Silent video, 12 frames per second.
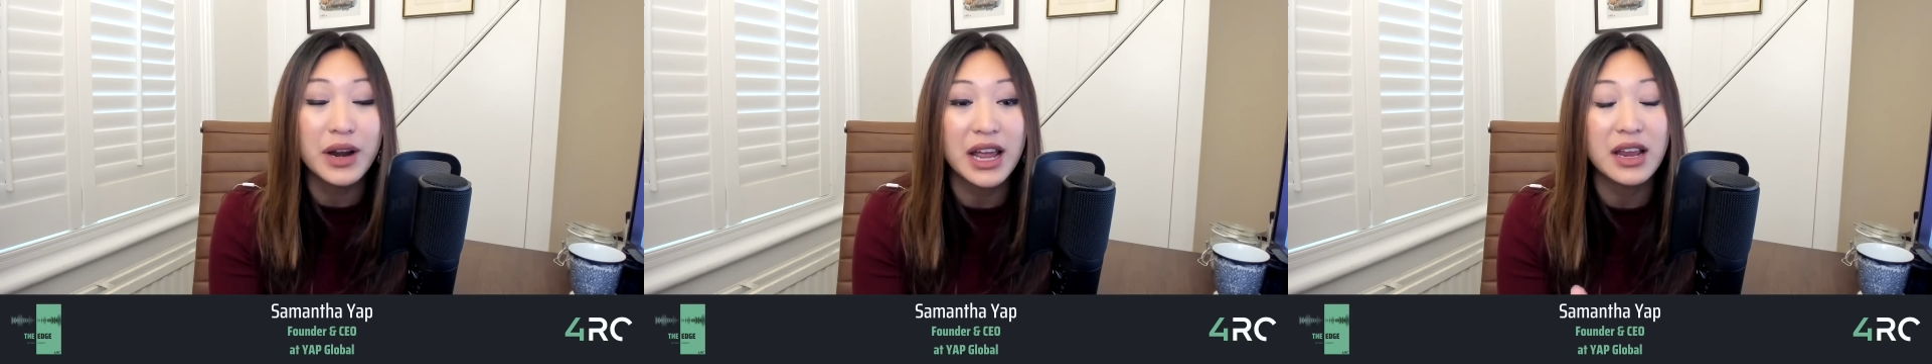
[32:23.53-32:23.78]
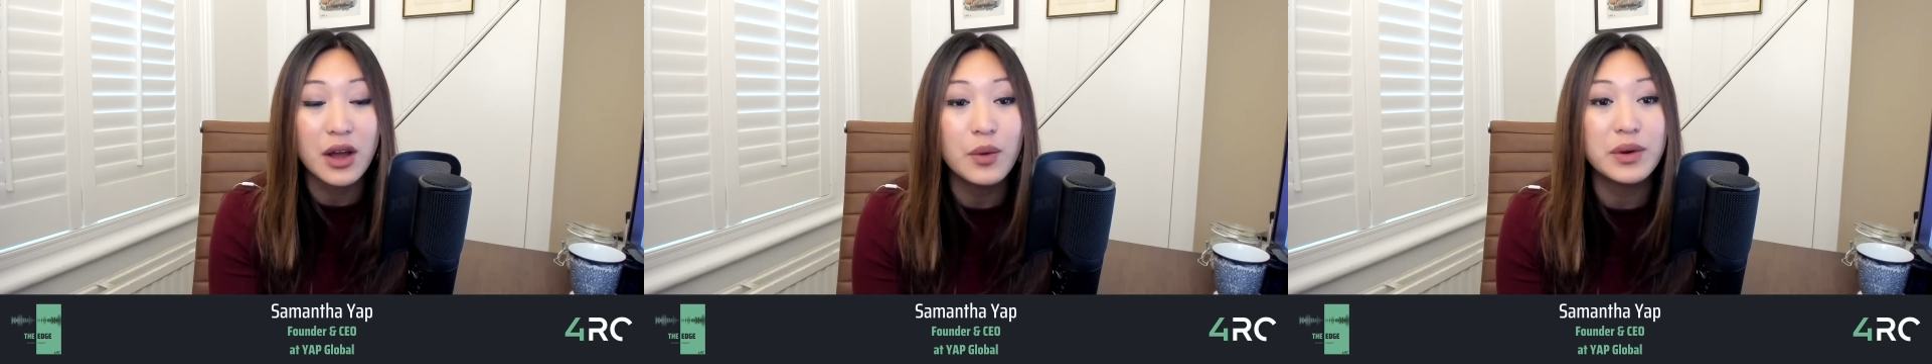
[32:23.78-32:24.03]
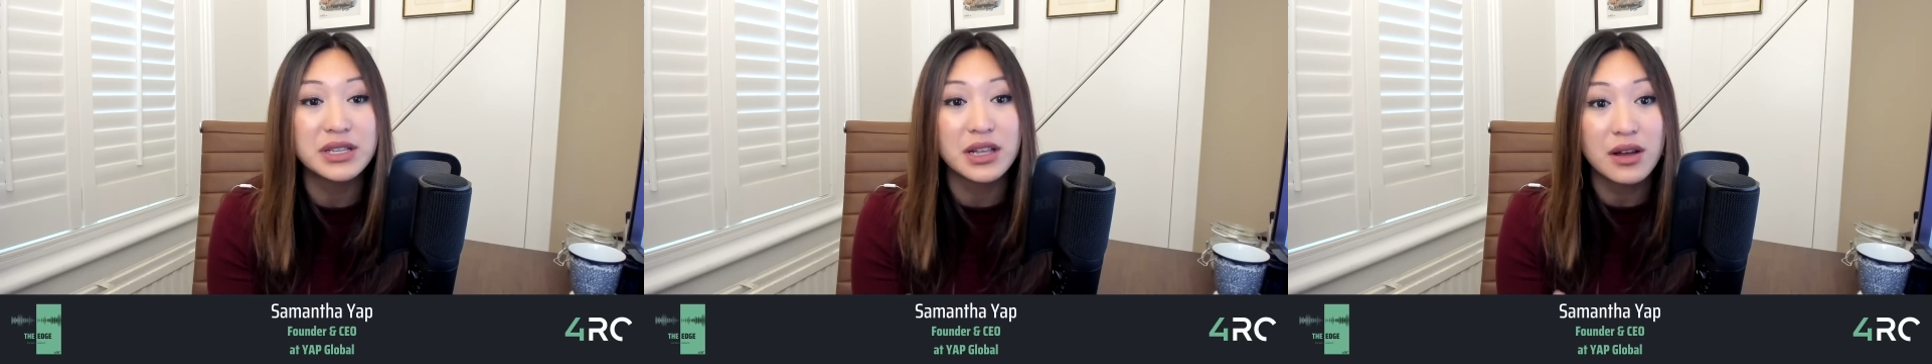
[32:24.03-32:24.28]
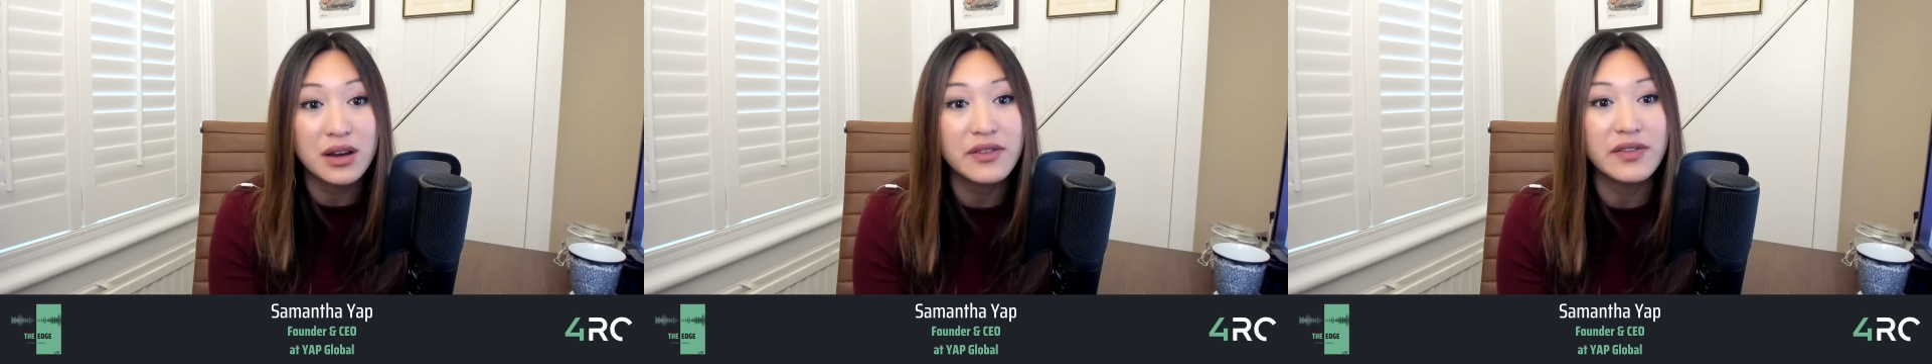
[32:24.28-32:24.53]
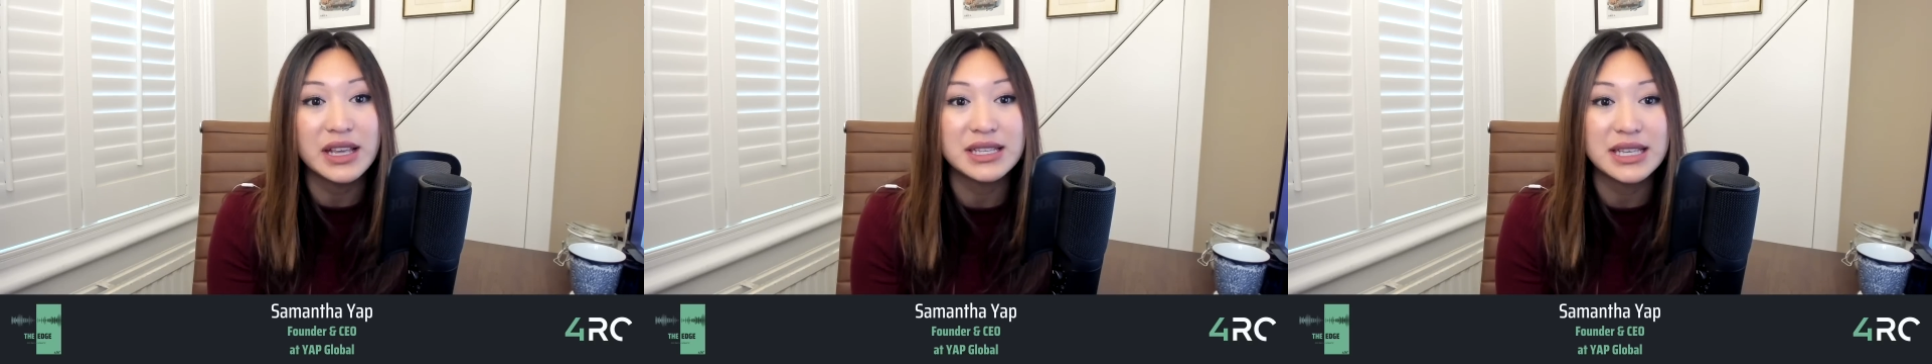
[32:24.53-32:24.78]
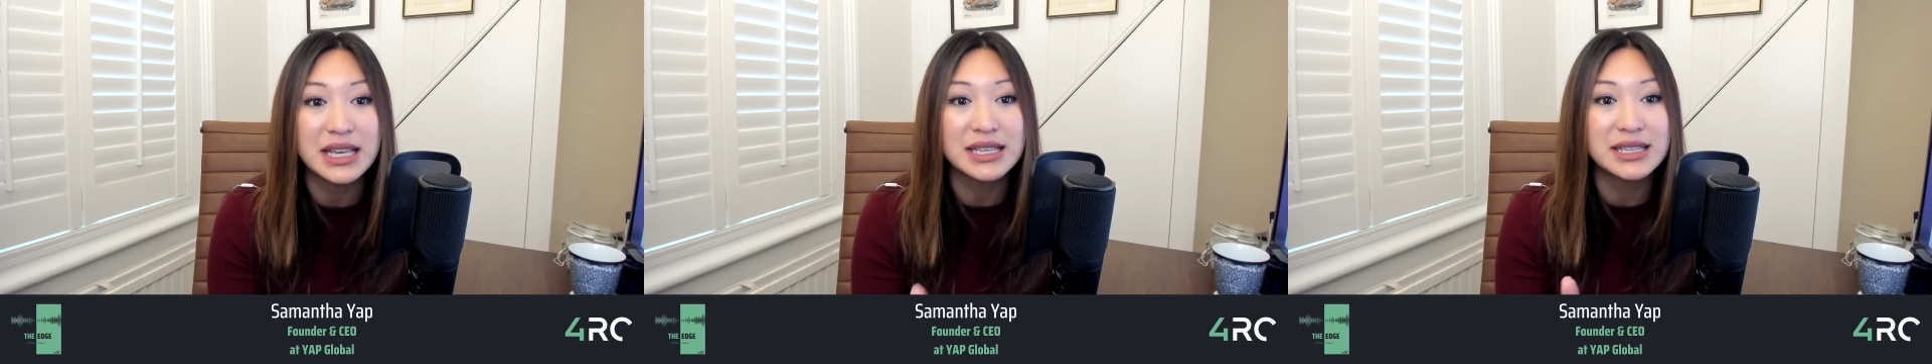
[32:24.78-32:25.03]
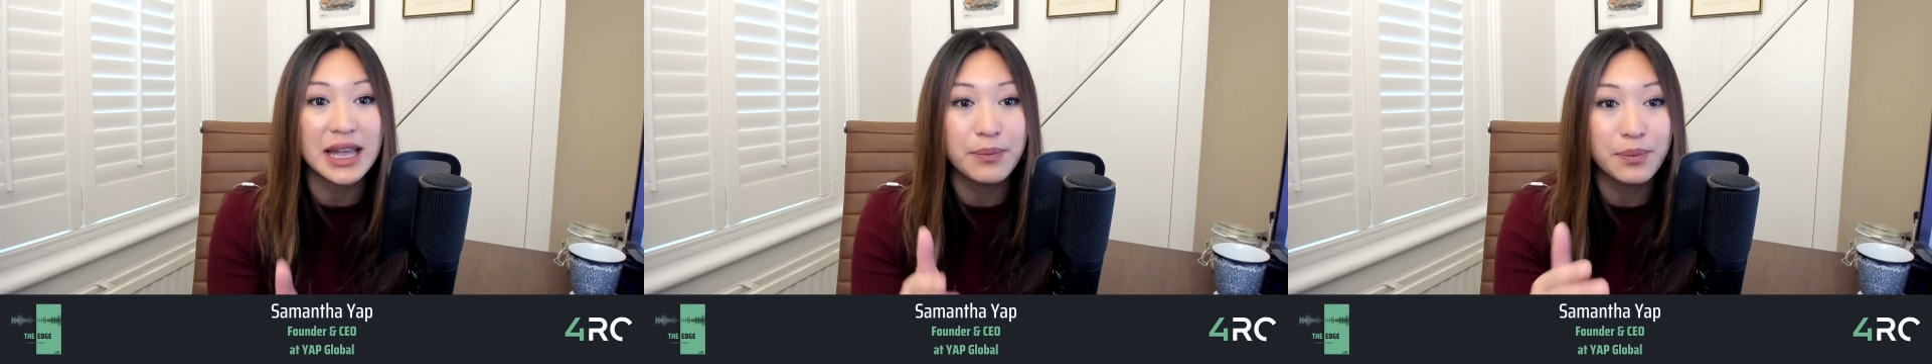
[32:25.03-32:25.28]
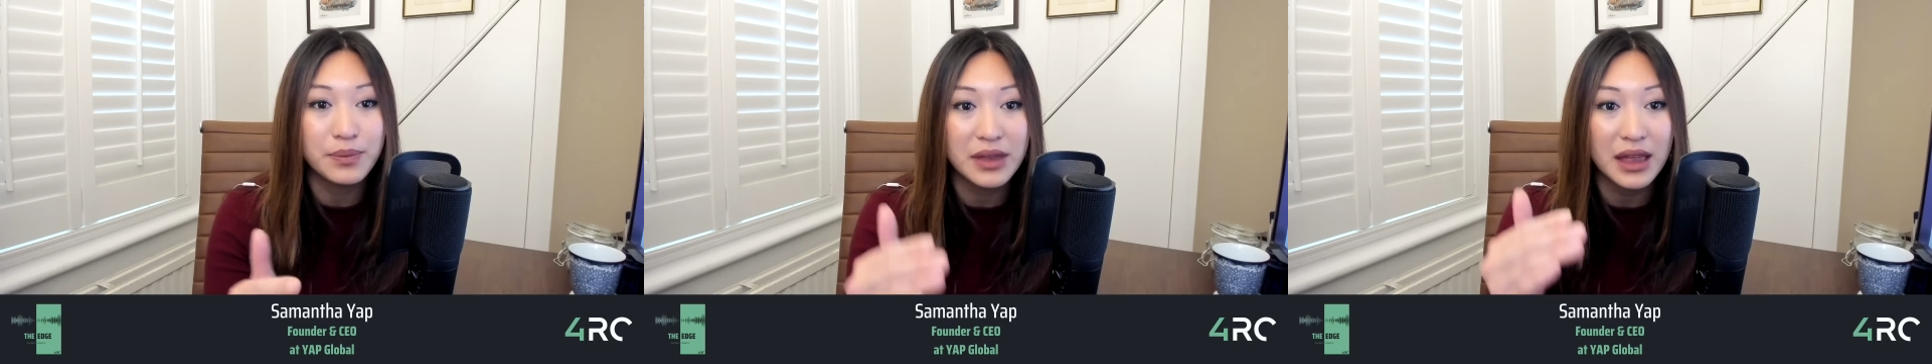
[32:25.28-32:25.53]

what I know is a lot of VCs, they